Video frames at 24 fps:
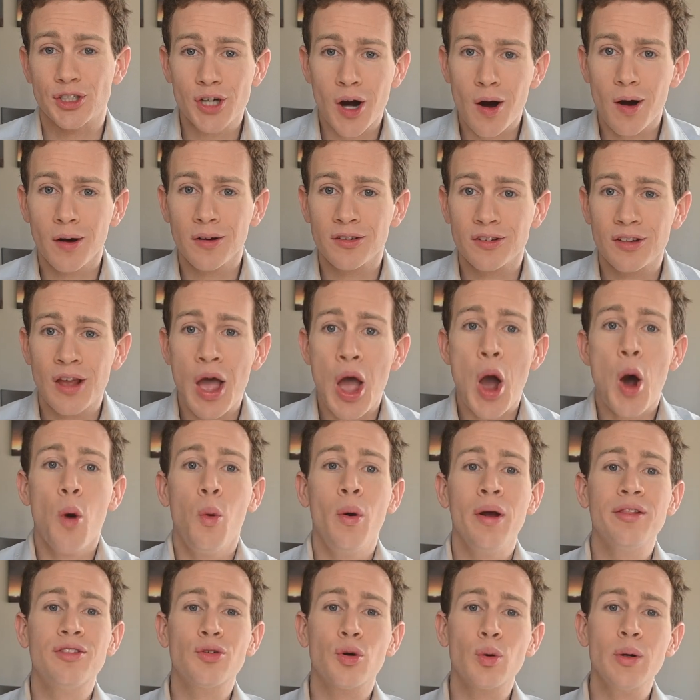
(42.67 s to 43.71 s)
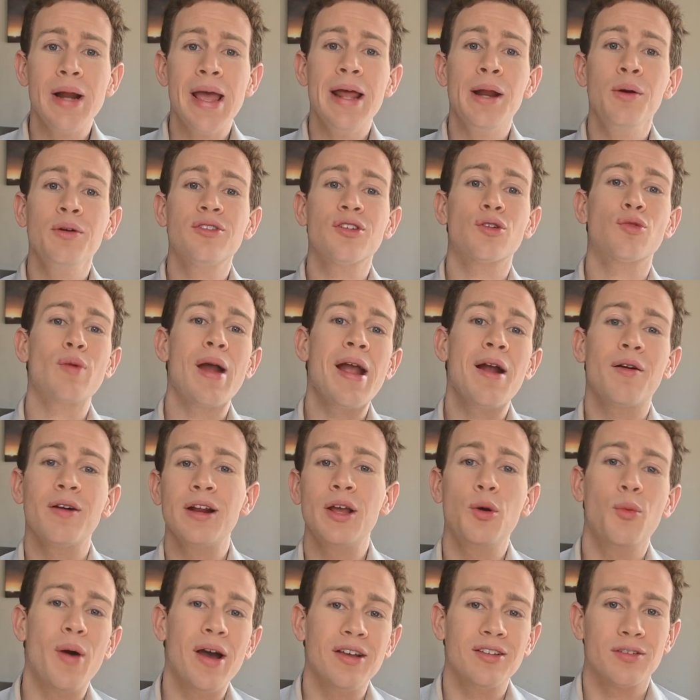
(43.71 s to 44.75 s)
charts, with tornadoes a
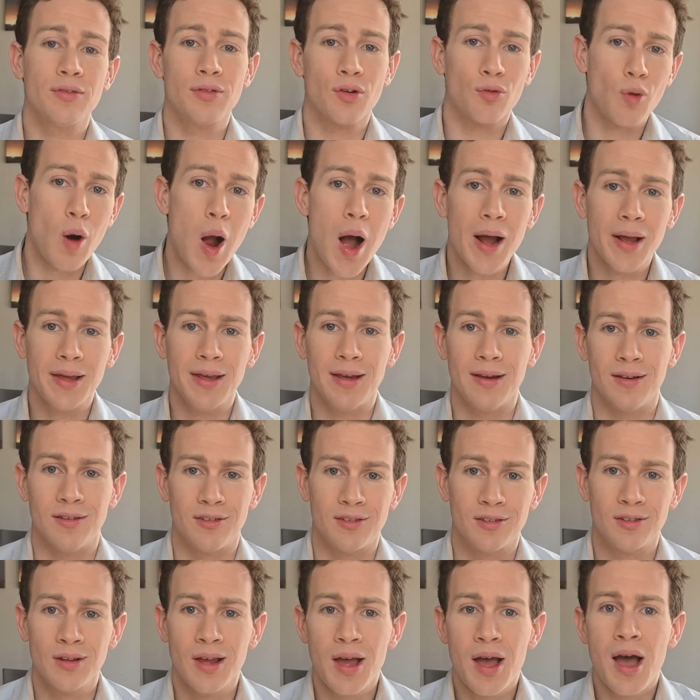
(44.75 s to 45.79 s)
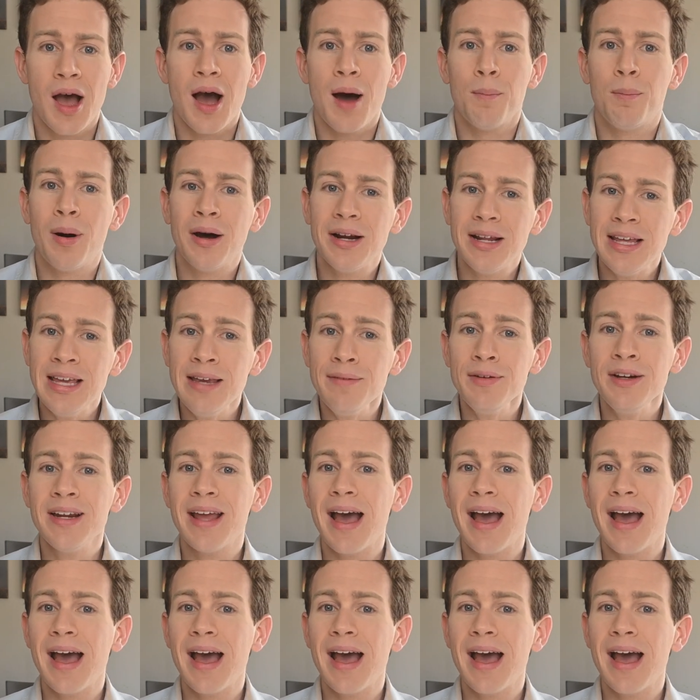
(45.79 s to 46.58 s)
rarity west of the Rockies. But even